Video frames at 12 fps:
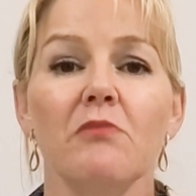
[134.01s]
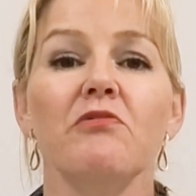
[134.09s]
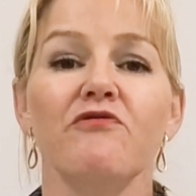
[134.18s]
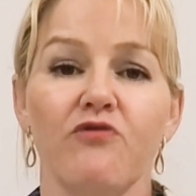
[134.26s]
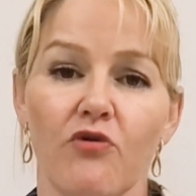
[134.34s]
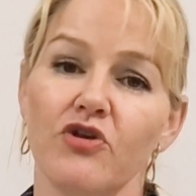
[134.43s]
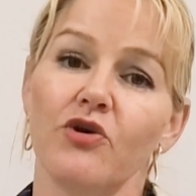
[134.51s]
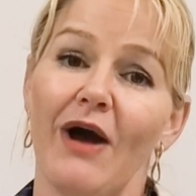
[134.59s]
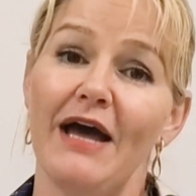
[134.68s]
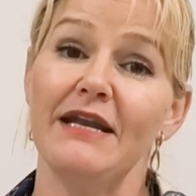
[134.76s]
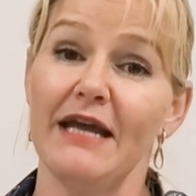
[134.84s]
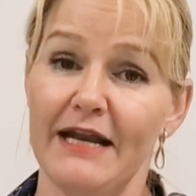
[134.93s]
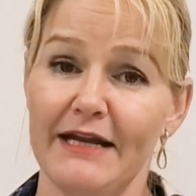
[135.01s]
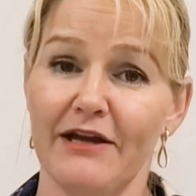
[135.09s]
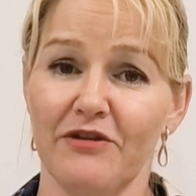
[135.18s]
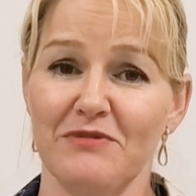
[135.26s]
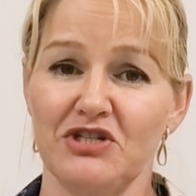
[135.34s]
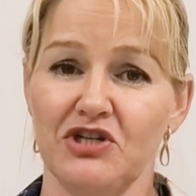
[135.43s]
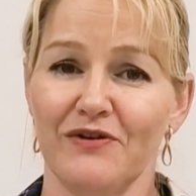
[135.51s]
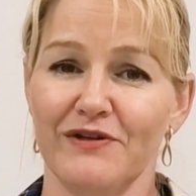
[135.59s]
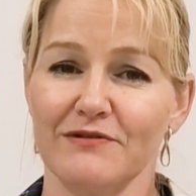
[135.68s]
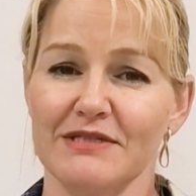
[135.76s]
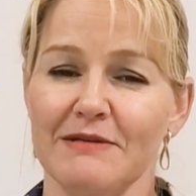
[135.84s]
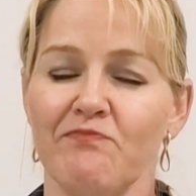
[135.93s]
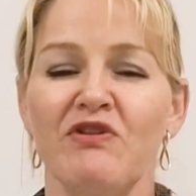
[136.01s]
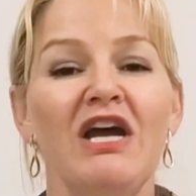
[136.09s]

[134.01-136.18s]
before you add any other materials.